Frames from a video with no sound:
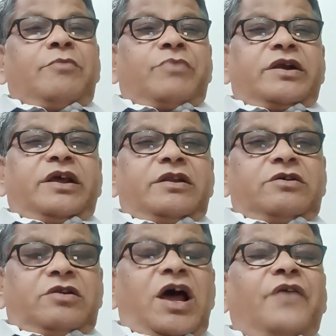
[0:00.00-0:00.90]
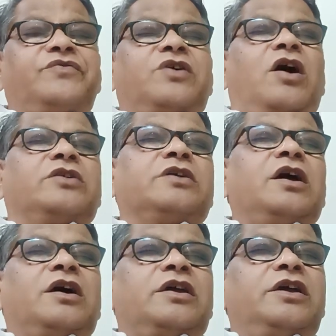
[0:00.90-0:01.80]
but in law of torts,
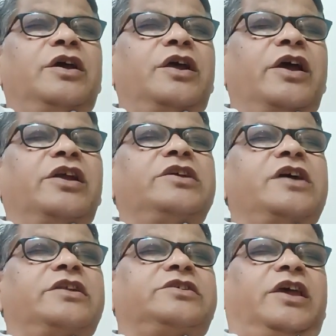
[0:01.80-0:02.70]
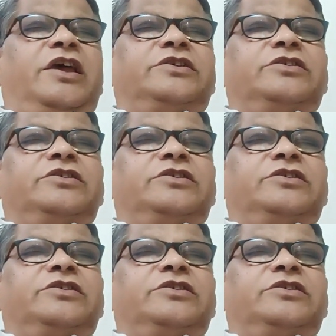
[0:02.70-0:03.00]
negligence is